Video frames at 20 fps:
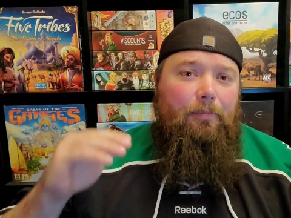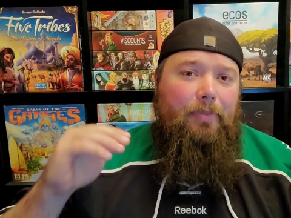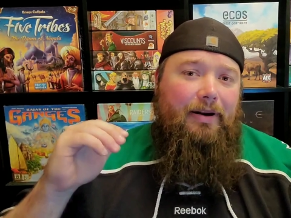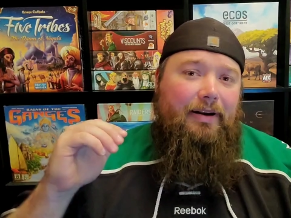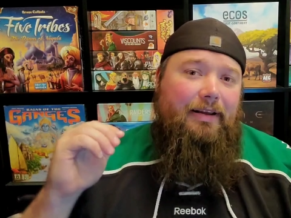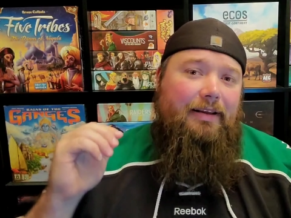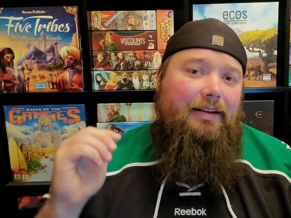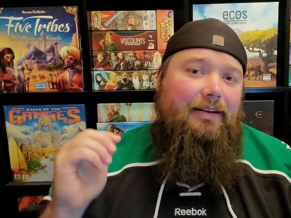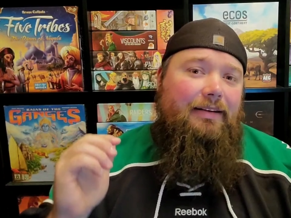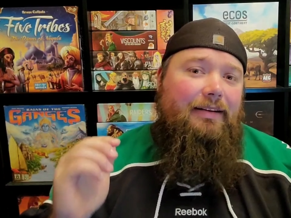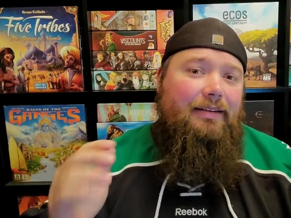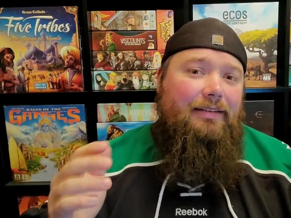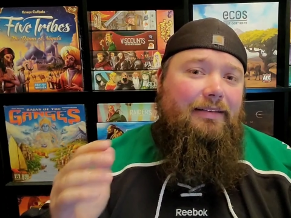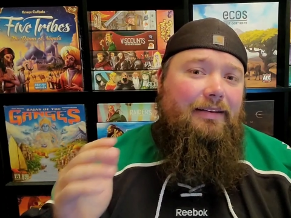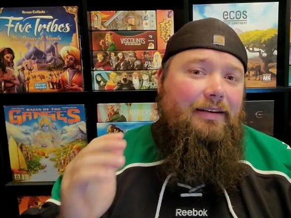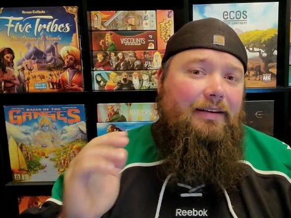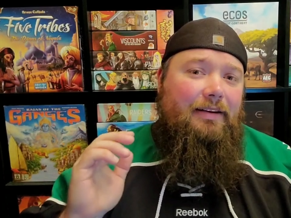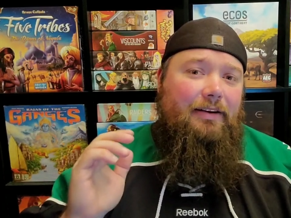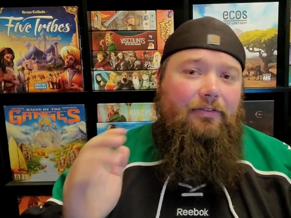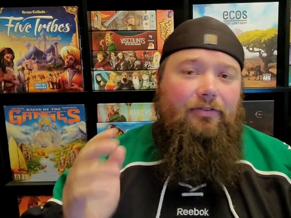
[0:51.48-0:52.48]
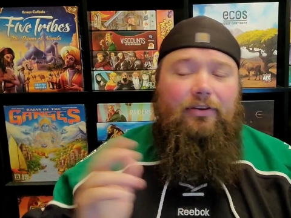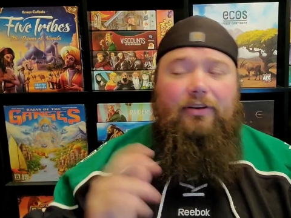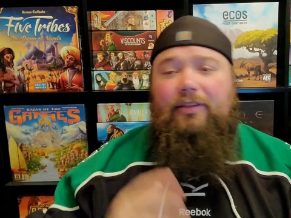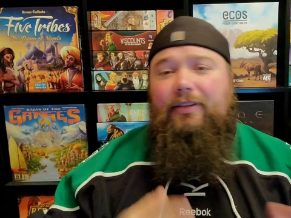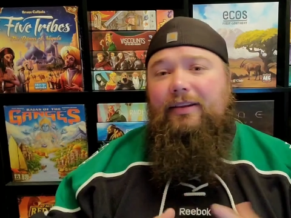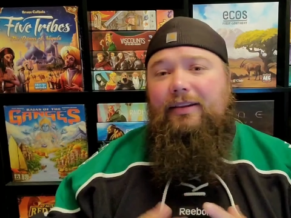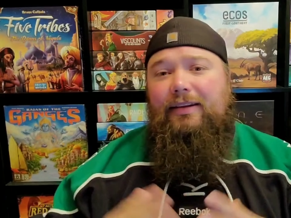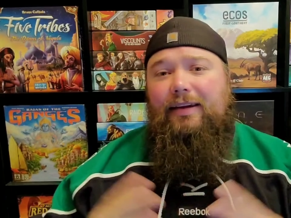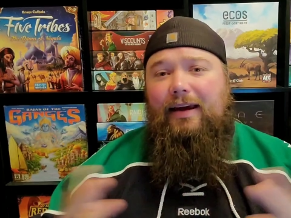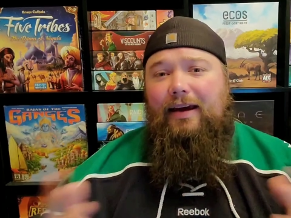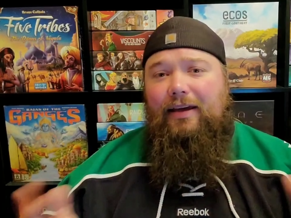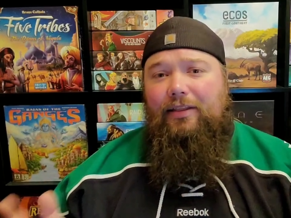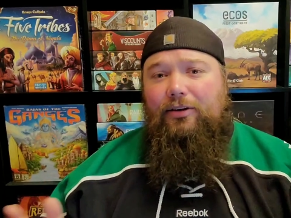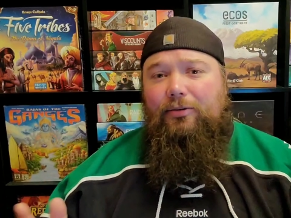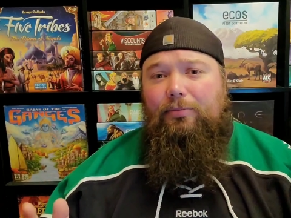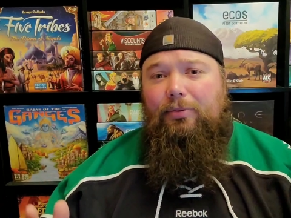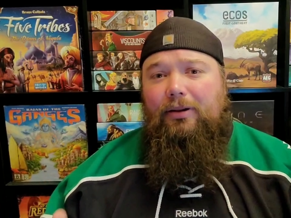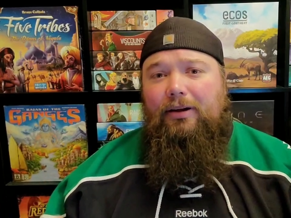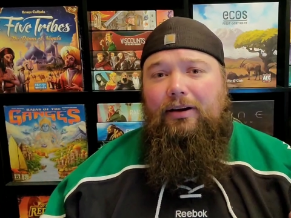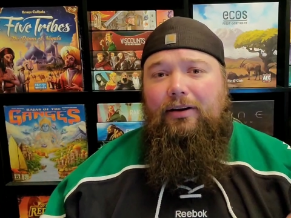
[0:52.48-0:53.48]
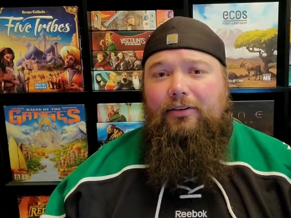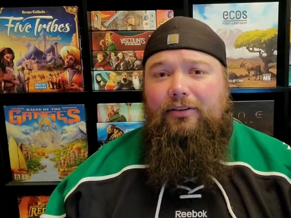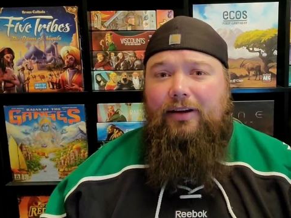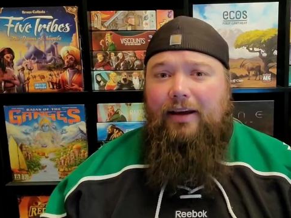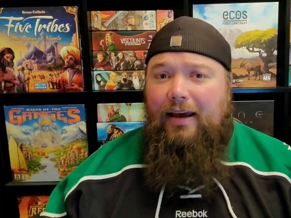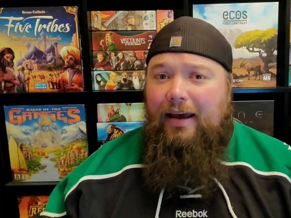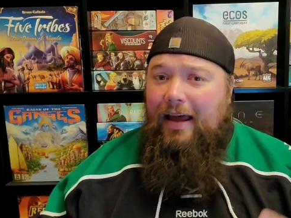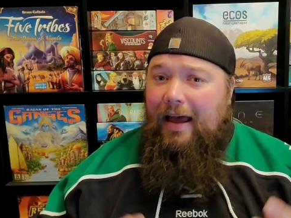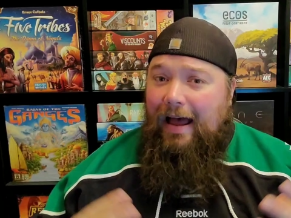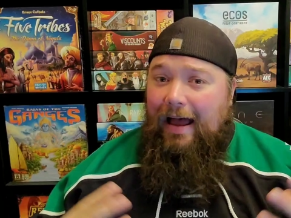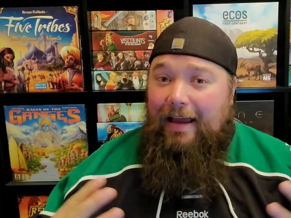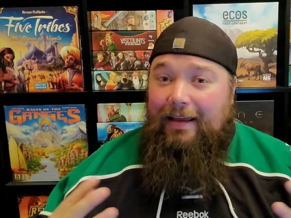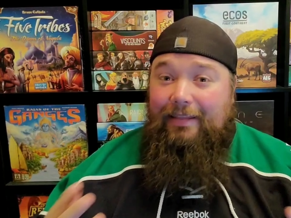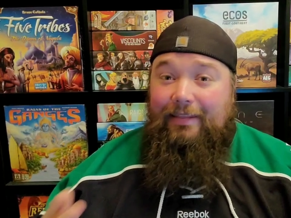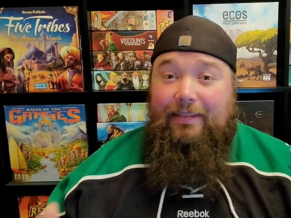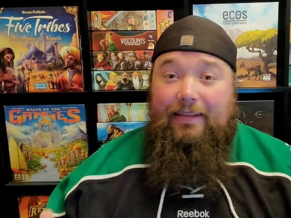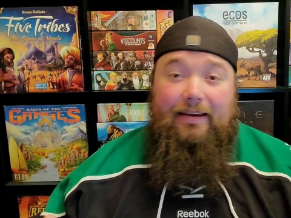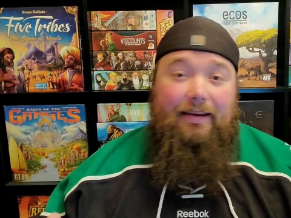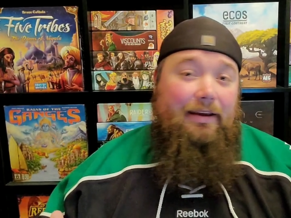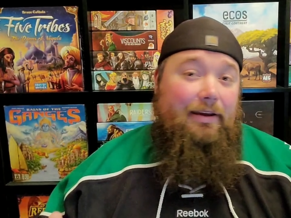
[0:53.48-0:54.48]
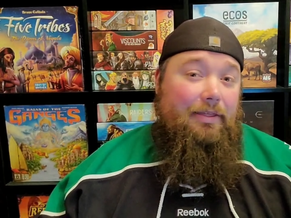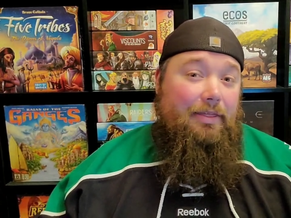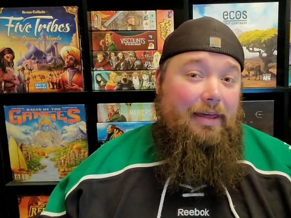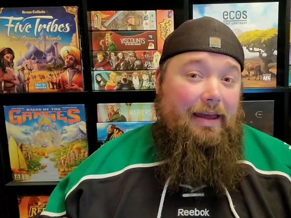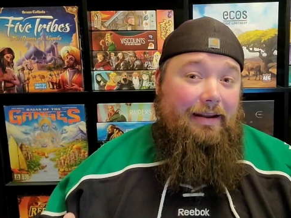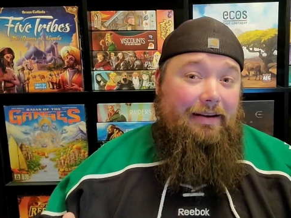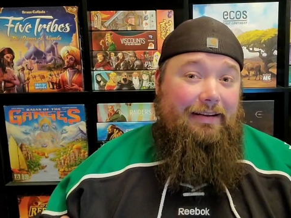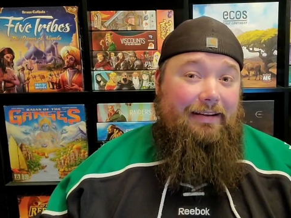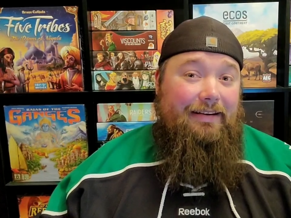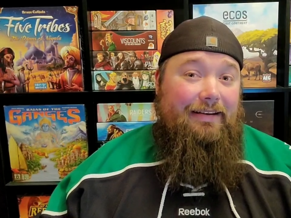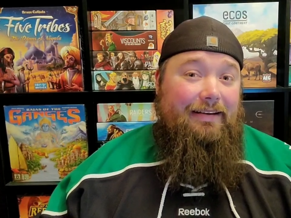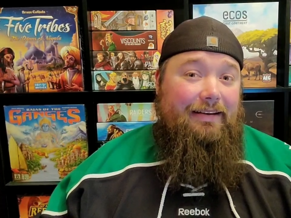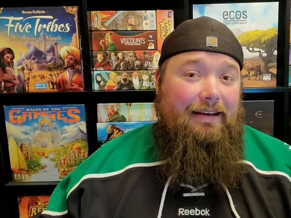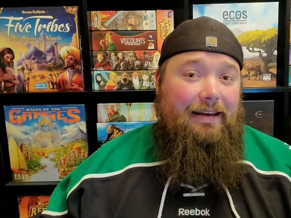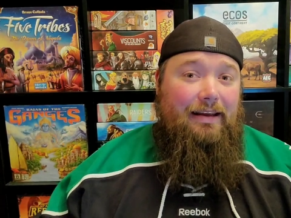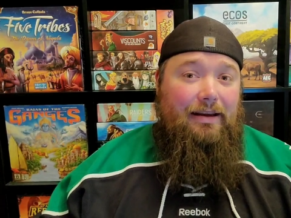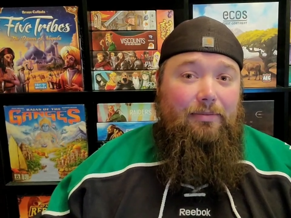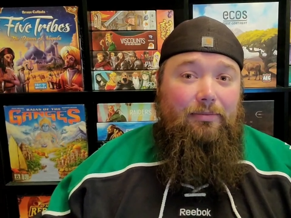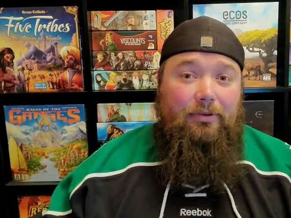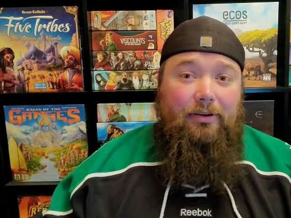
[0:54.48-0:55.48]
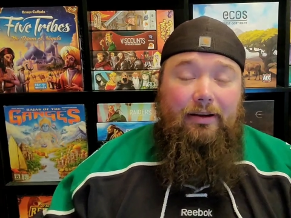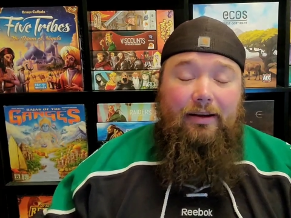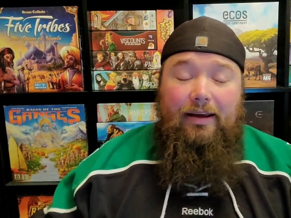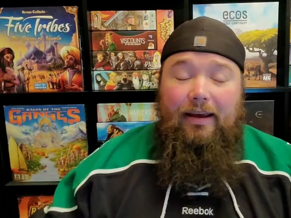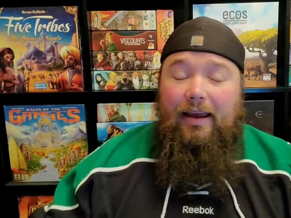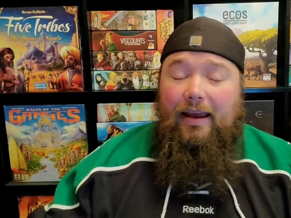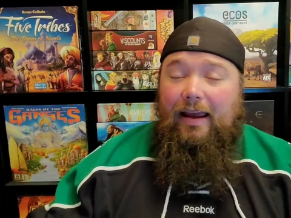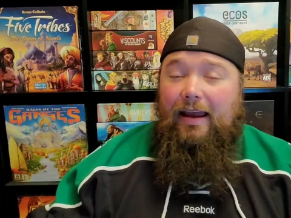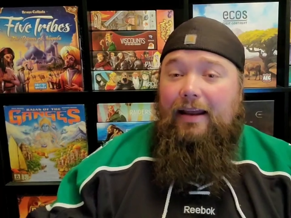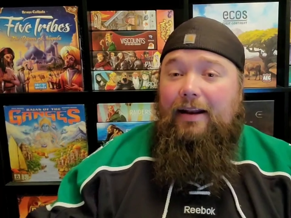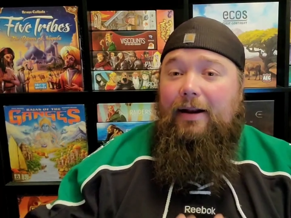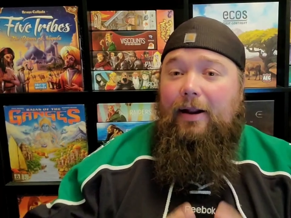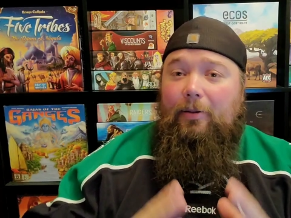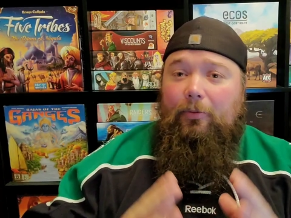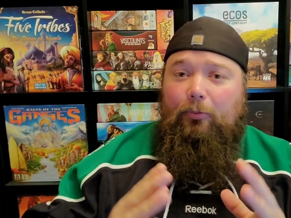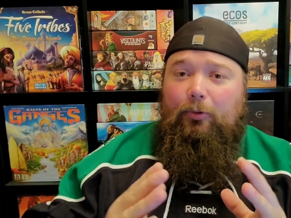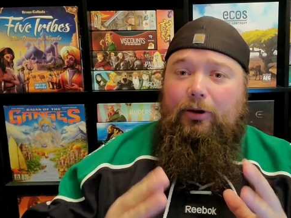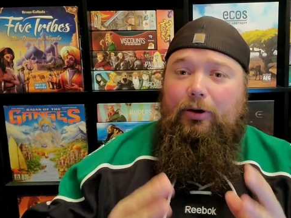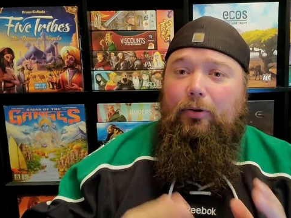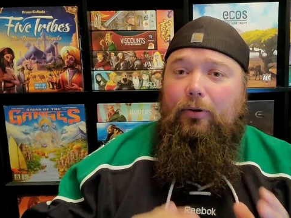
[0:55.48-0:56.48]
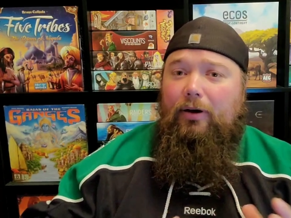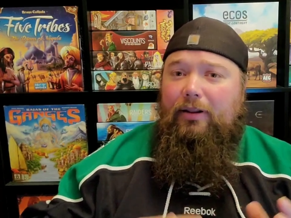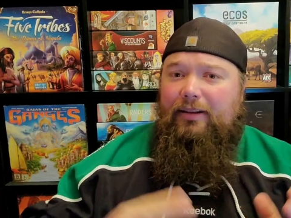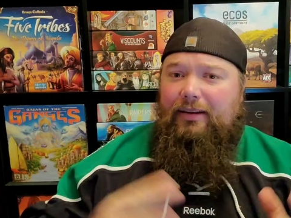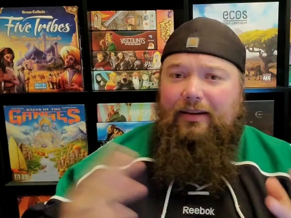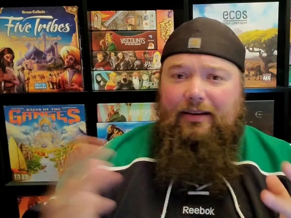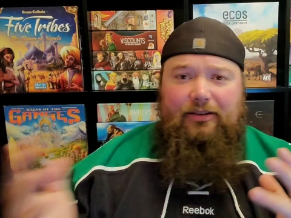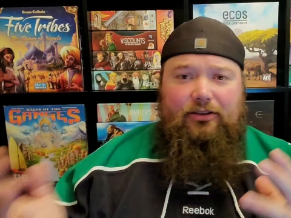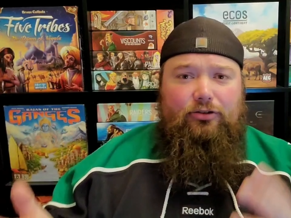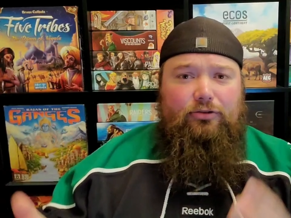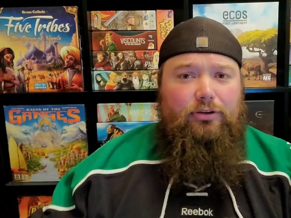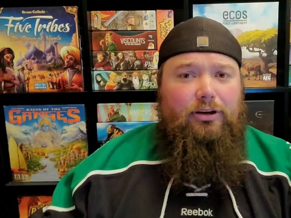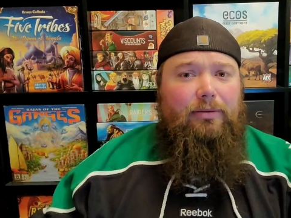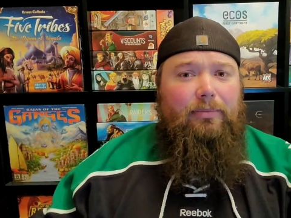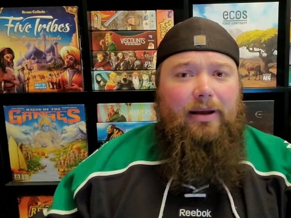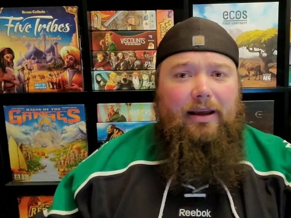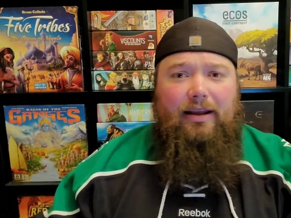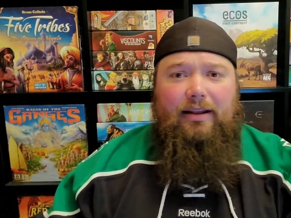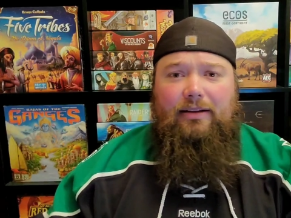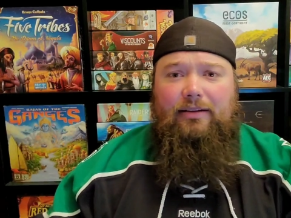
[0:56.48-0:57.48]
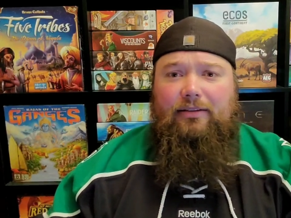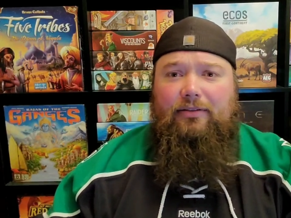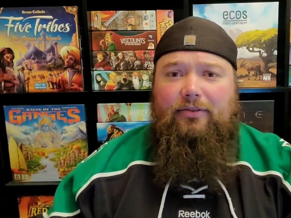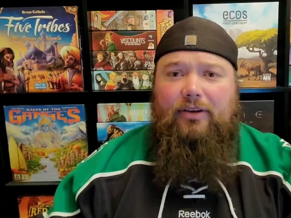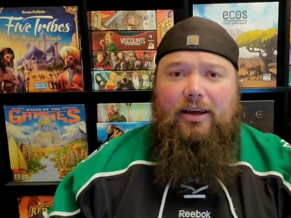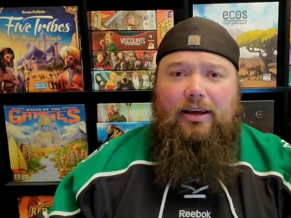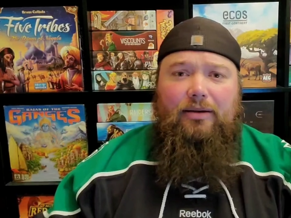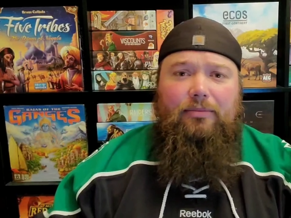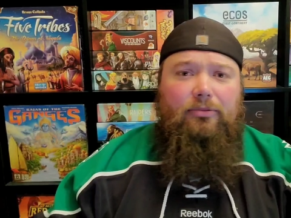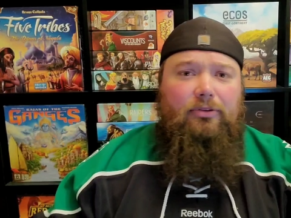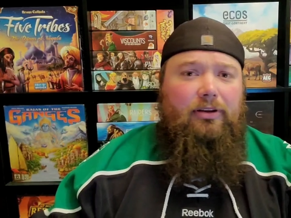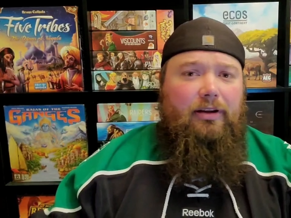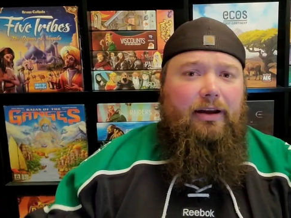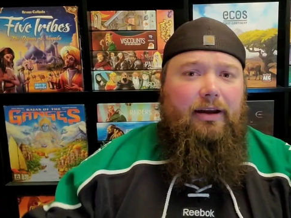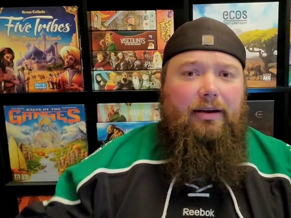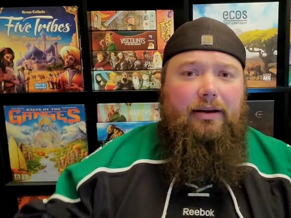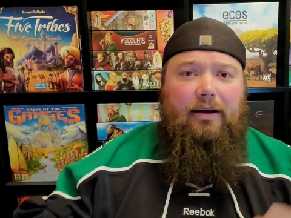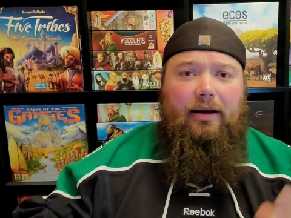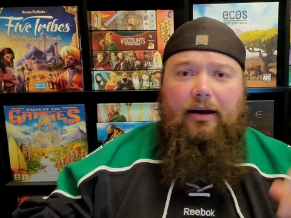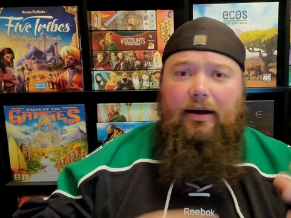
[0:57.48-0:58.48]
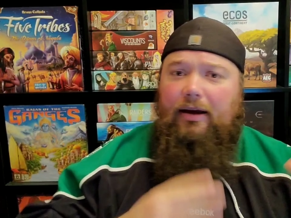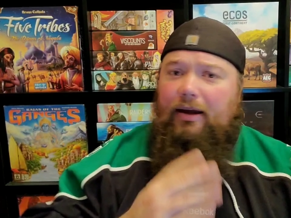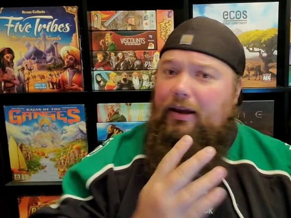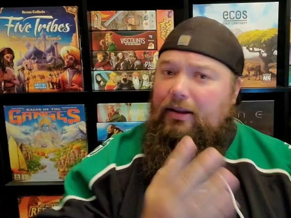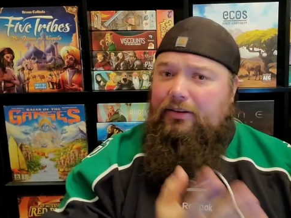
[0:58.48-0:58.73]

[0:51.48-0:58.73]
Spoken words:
but it is different than the other players. I like that in games. And we go on the extreme ends of games like